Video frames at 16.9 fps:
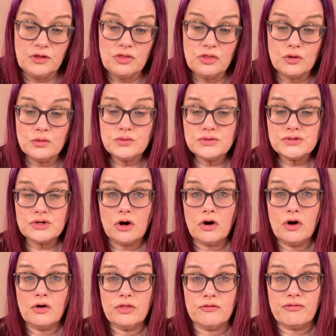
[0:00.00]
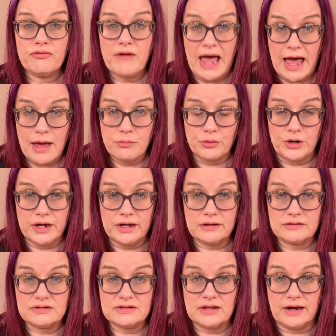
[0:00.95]
Those are the
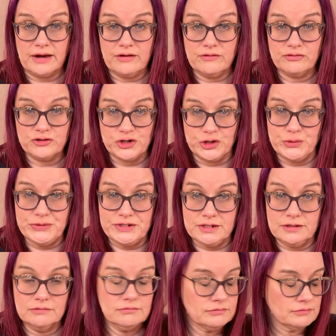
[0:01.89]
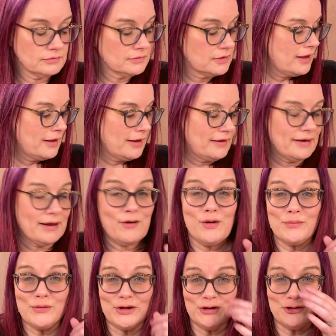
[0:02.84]
fabrics that I have chosen. And now
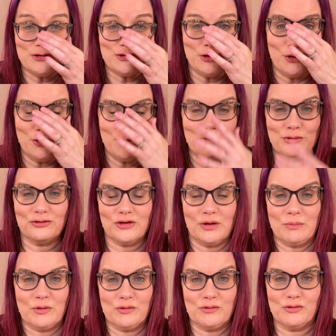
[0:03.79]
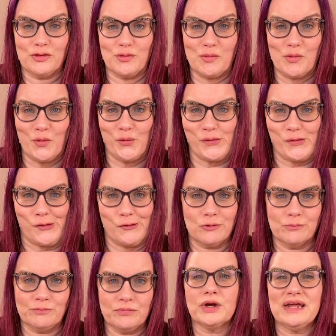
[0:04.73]
I'm going to show you some of the
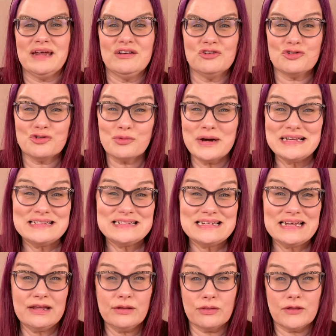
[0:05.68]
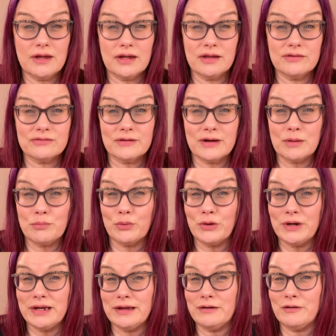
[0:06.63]
more interesting things that I'm
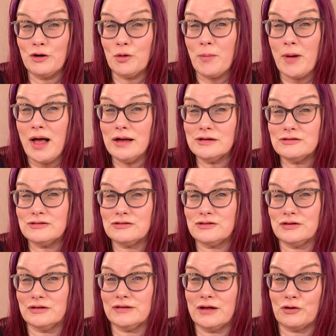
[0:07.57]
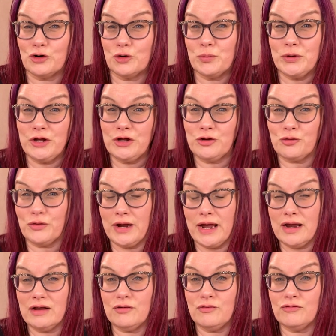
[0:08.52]
putting in her box to let her be
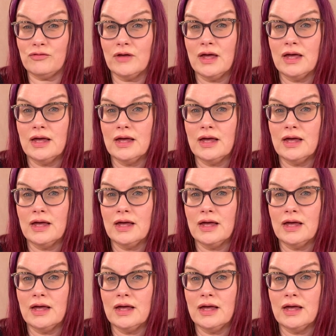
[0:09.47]
creative.